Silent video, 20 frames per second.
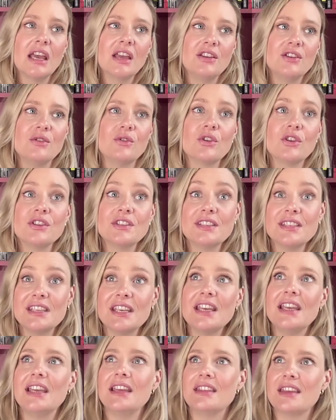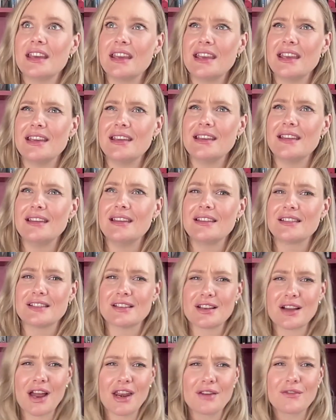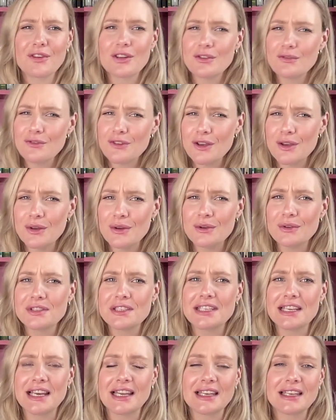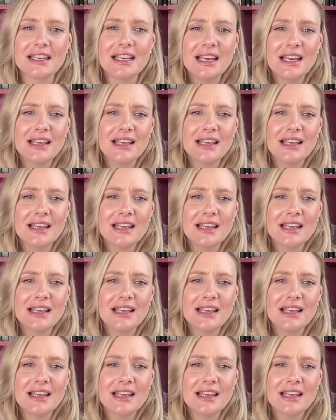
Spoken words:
You can see that he is kind of confused and